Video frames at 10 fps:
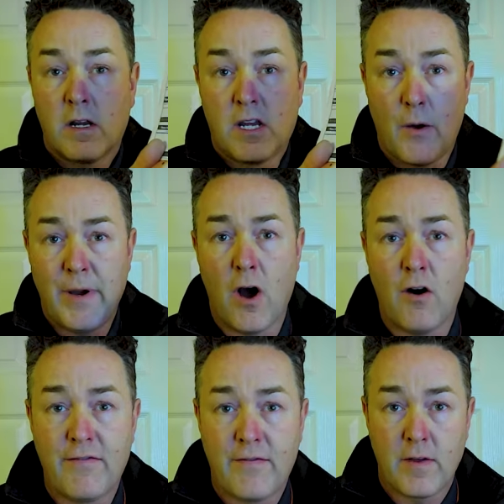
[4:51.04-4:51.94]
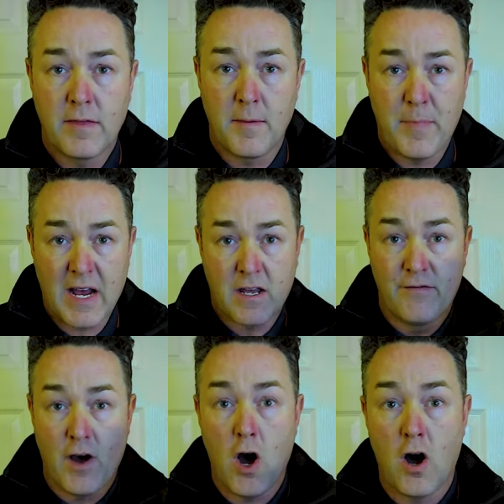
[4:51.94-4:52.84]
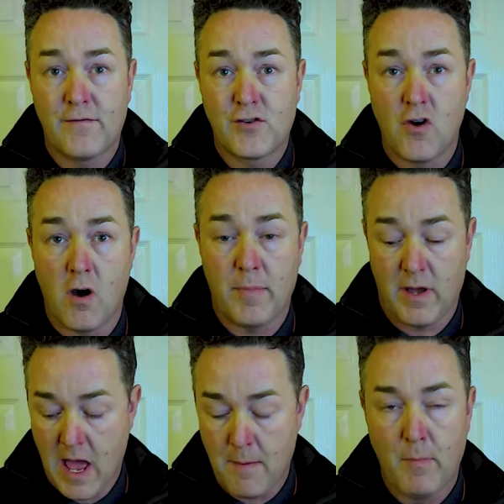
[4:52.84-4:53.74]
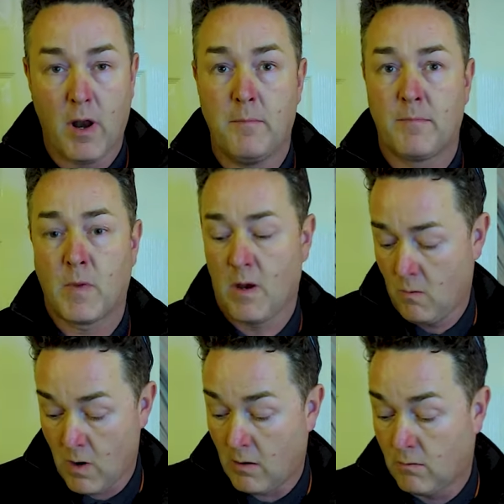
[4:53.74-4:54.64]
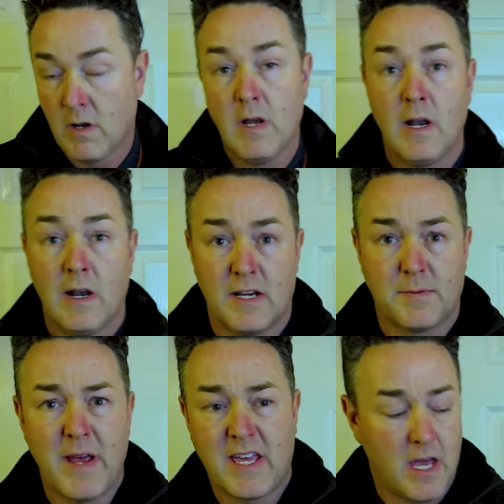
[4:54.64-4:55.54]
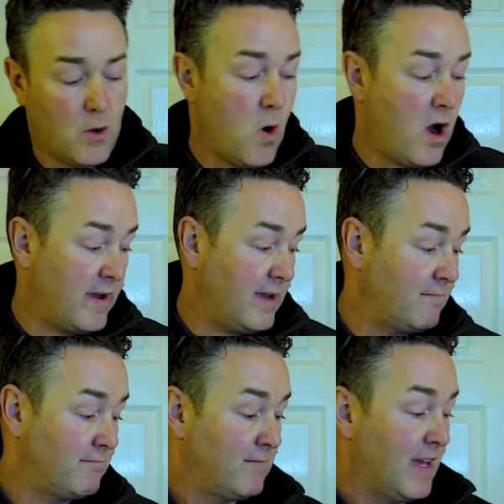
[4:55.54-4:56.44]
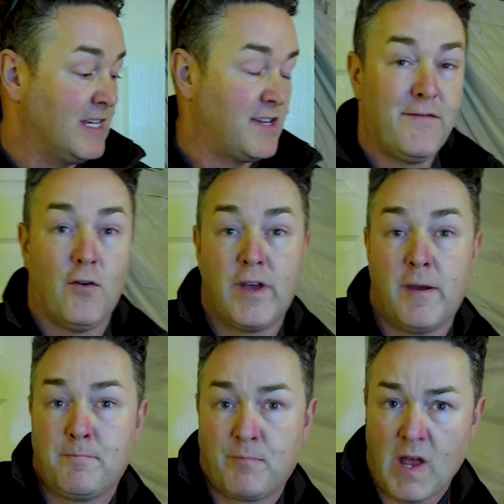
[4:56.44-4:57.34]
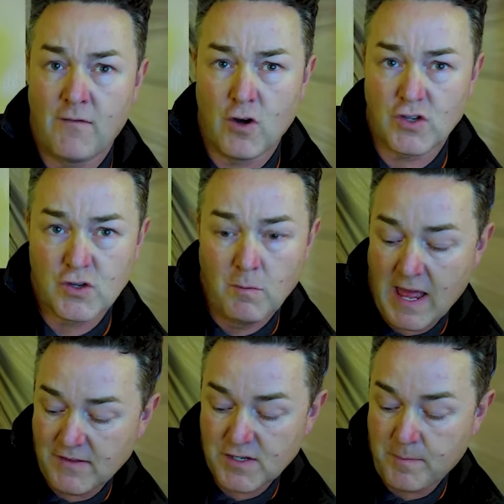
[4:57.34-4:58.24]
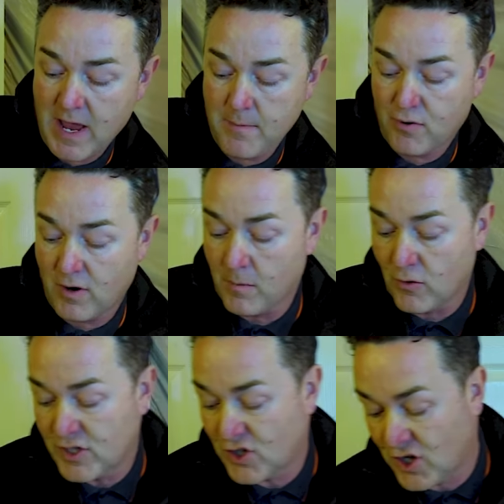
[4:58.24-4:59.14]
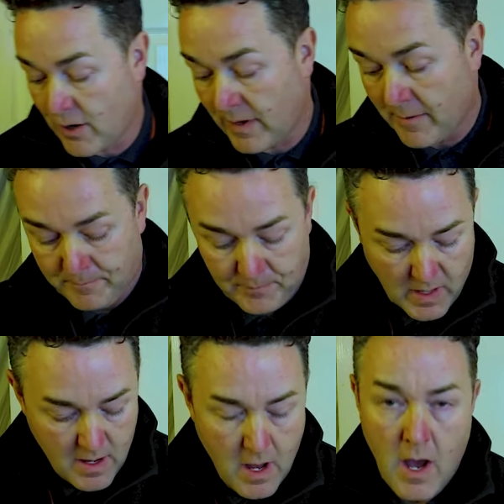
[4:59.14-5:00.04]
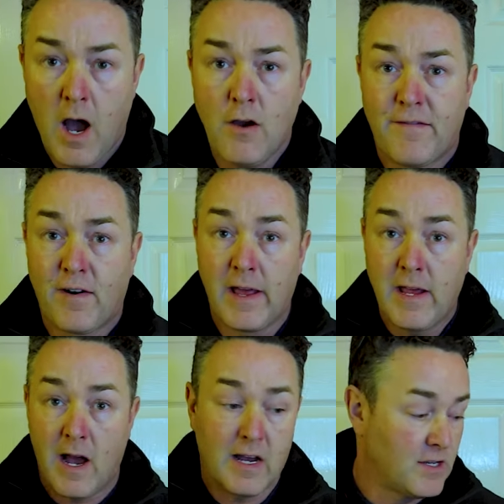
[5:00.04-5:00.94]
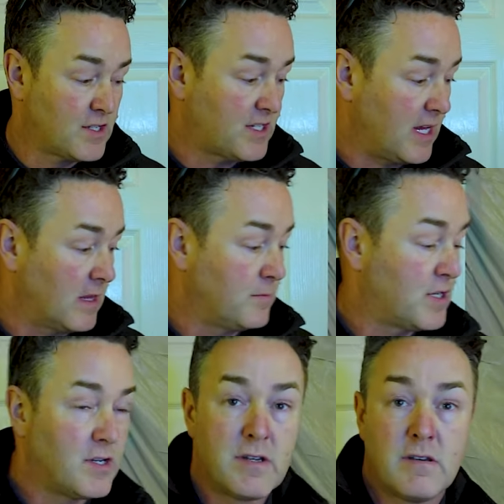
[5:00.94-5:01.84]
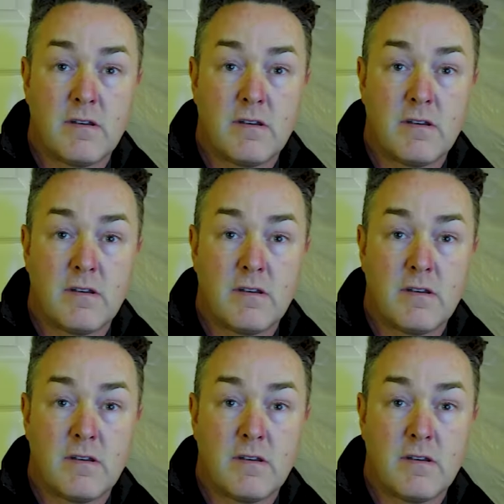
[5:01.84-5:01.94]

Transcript: going off the back of a half drop emblem. Well, let's make it quite easy for you. I've got some lengths of paper and I'm going to show you. hopefully I can stick them to